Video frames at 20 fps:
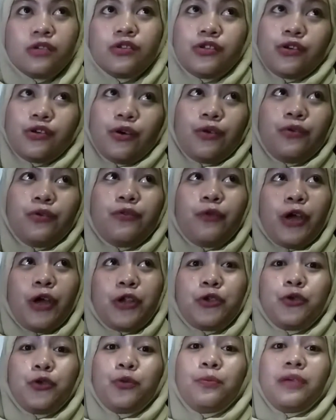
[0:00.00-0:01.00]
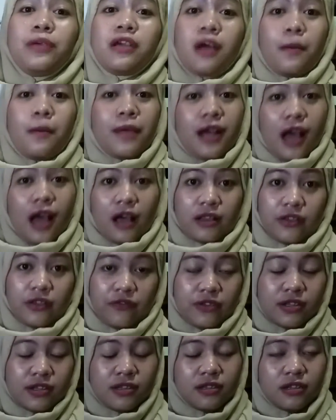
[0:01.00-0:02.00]
So when you become an active
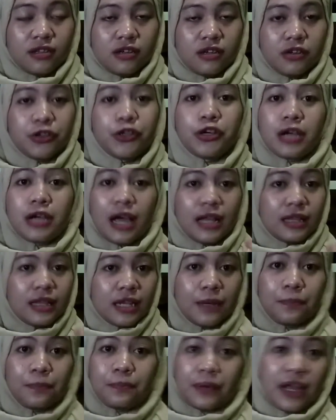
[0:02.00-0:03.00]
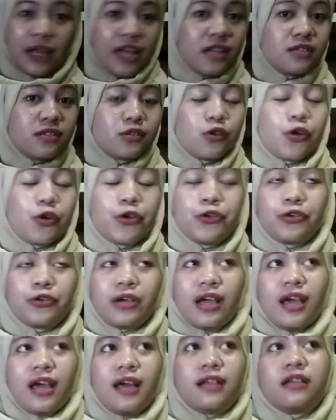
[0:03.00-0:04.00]
listener, you can rephrase or you
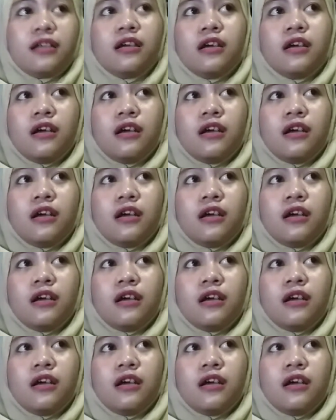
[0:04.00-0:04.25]
can